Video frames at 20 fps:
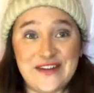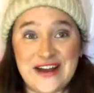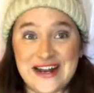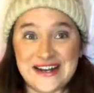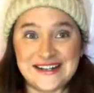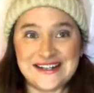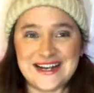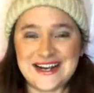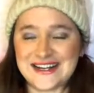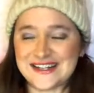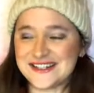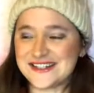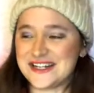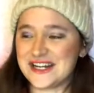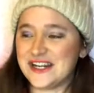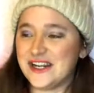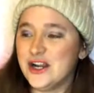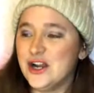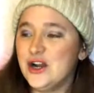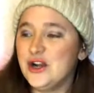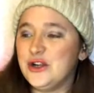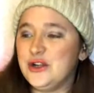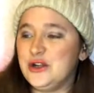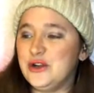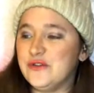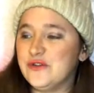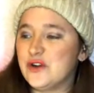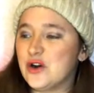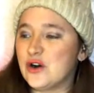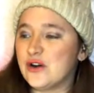Fantastic.
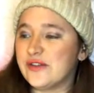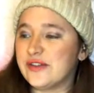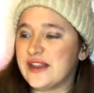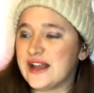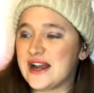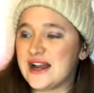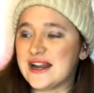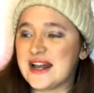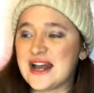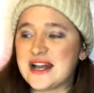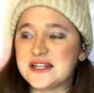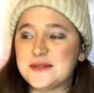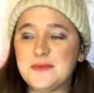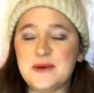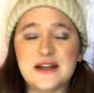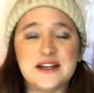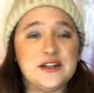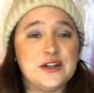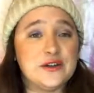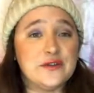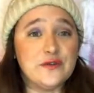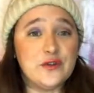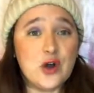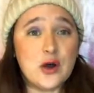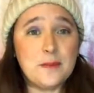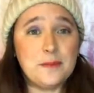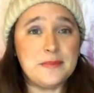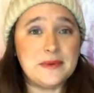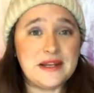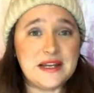You've got that aspect of
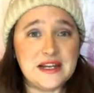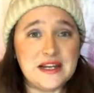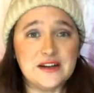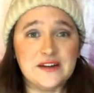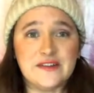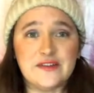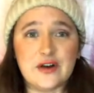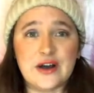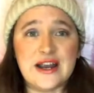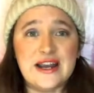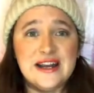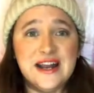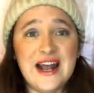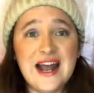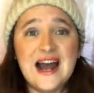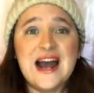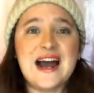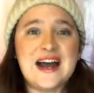not being afraid,